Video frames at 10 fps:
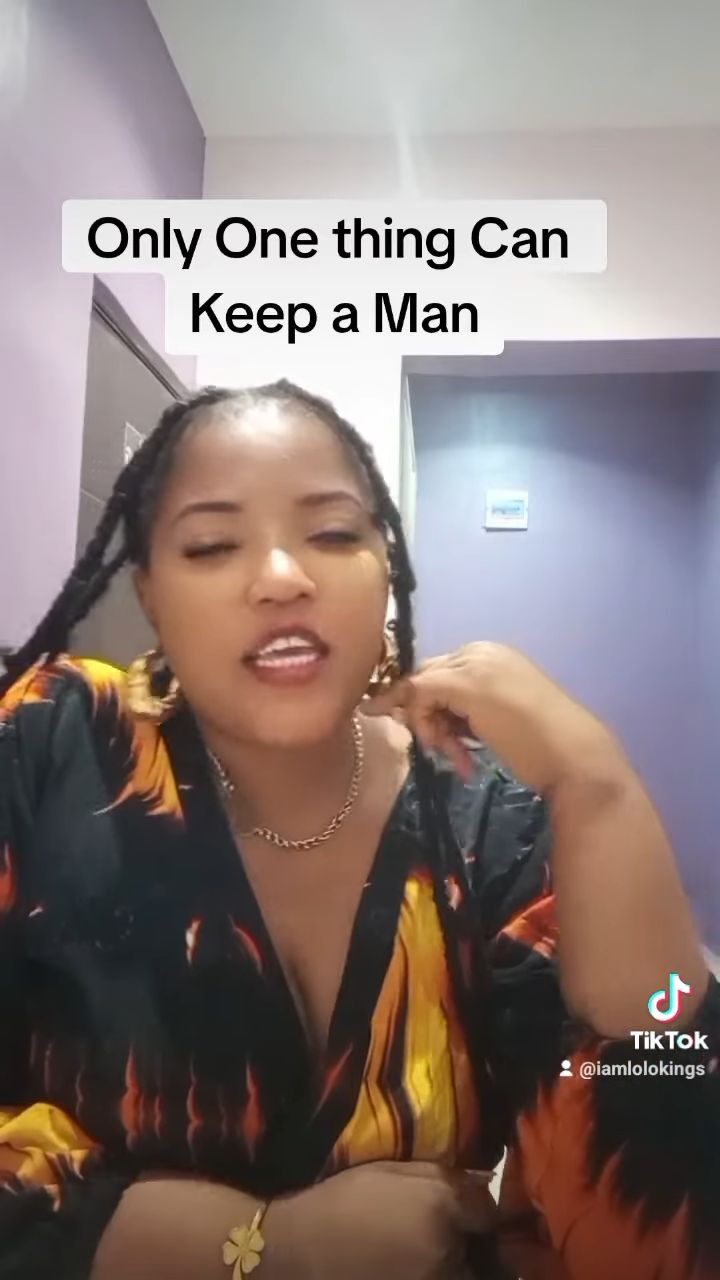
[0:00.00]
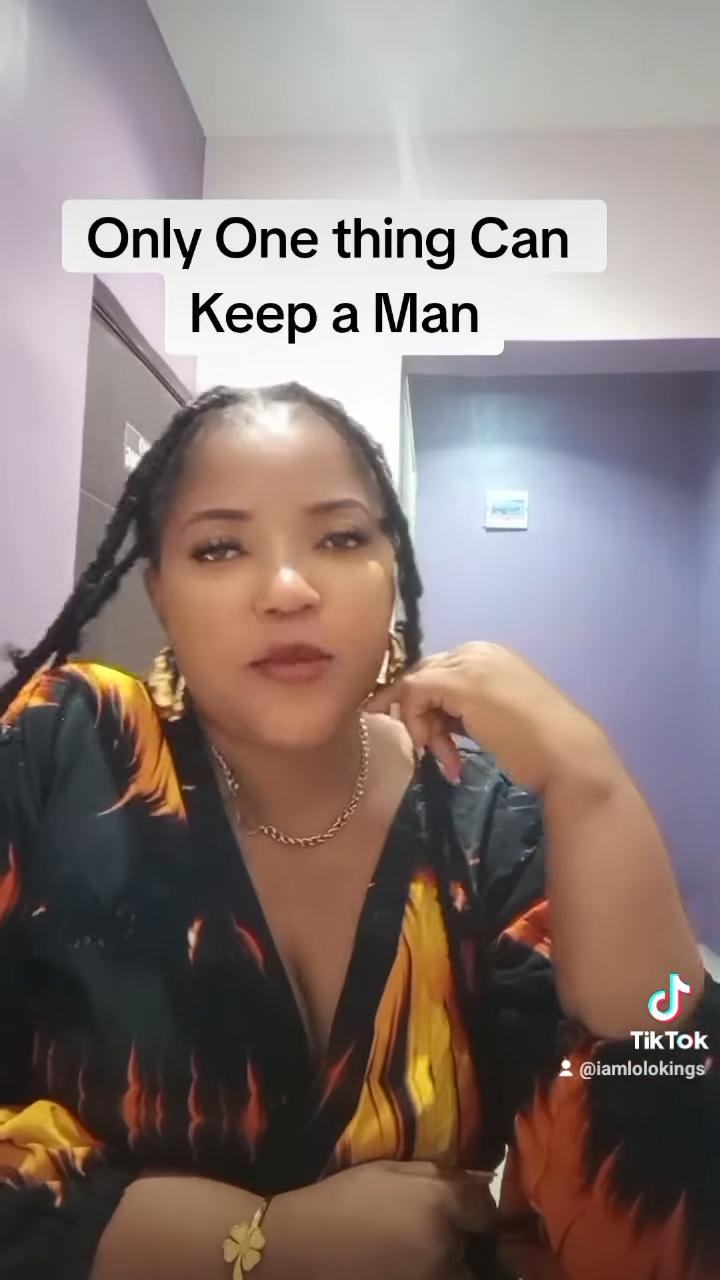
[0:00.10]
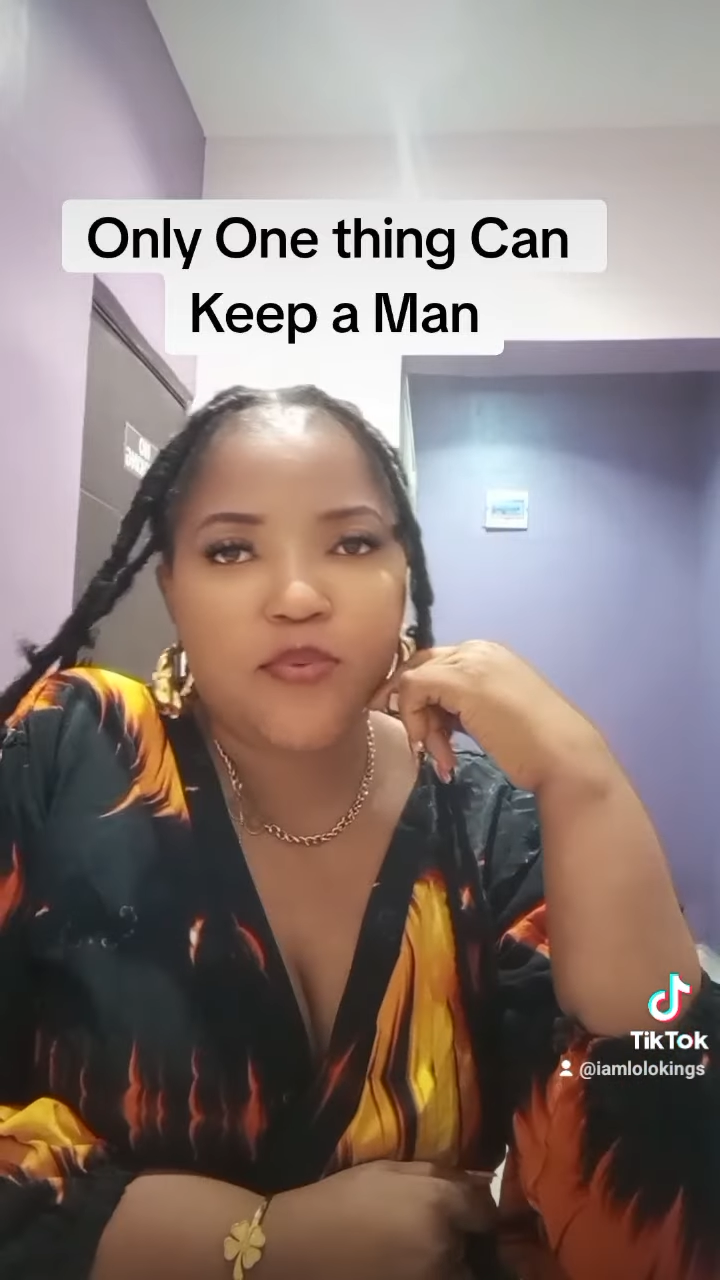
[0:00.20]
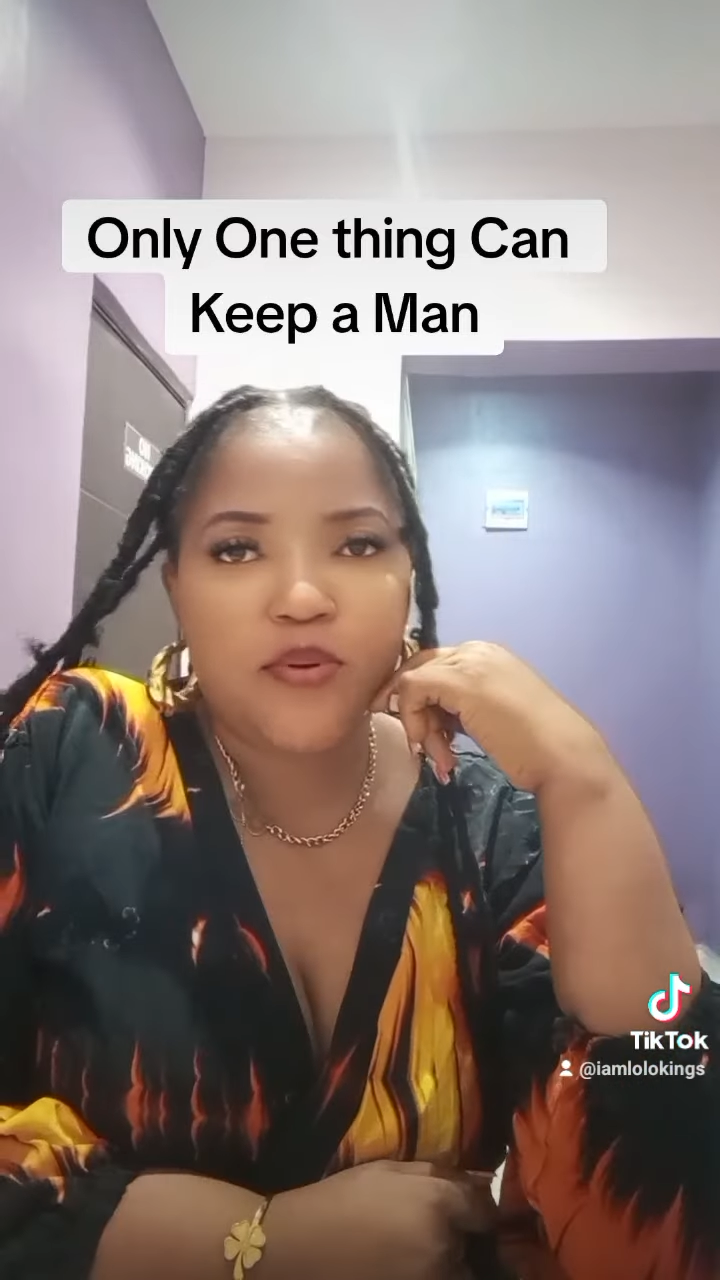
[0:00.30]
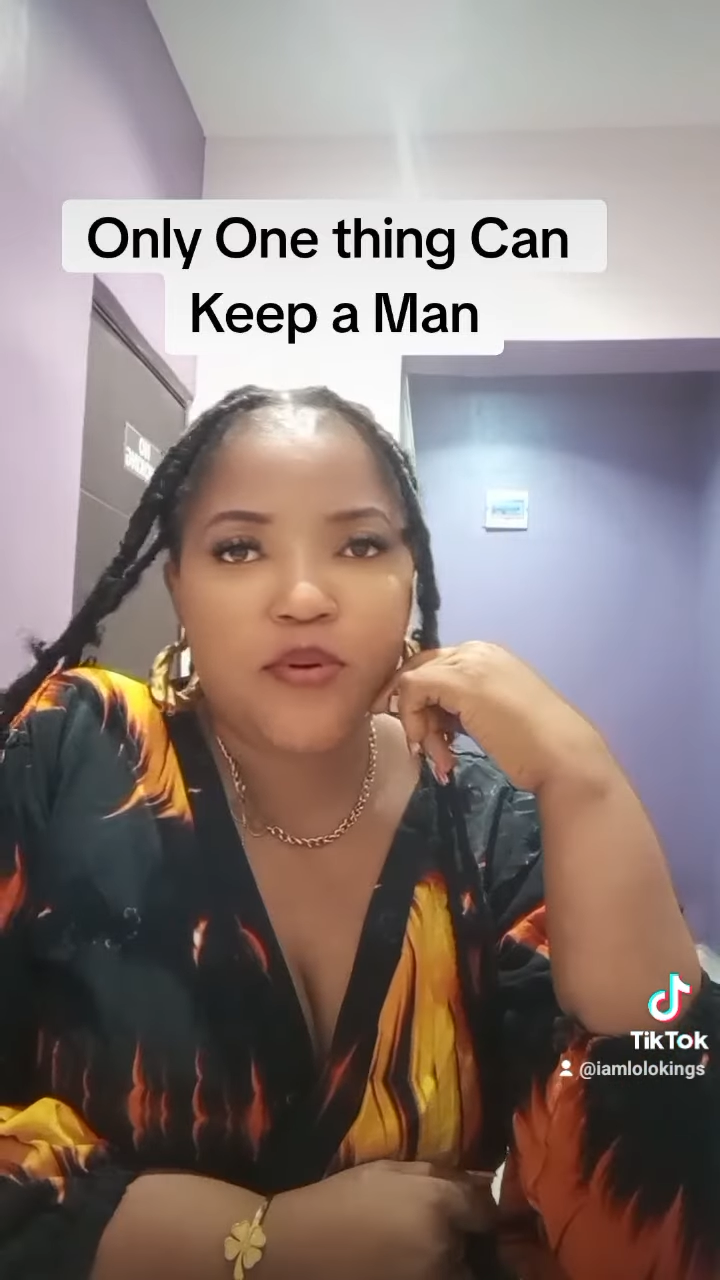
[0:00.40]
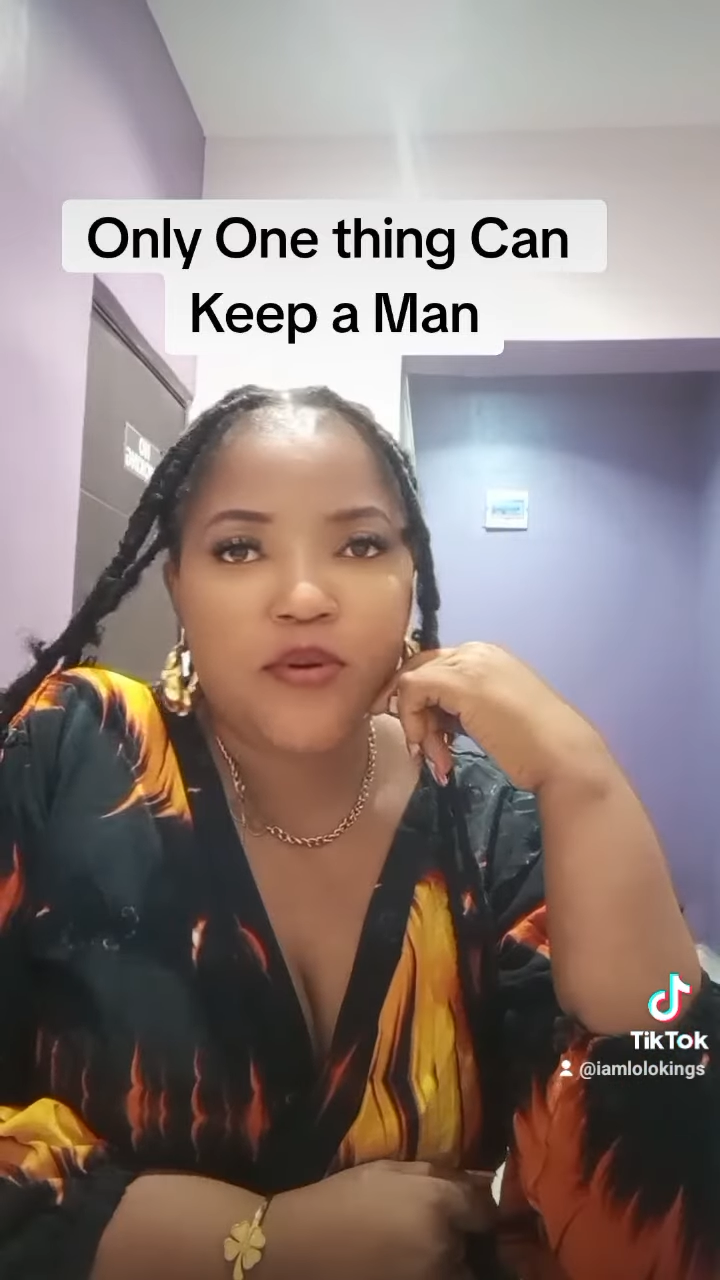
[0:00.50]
keep.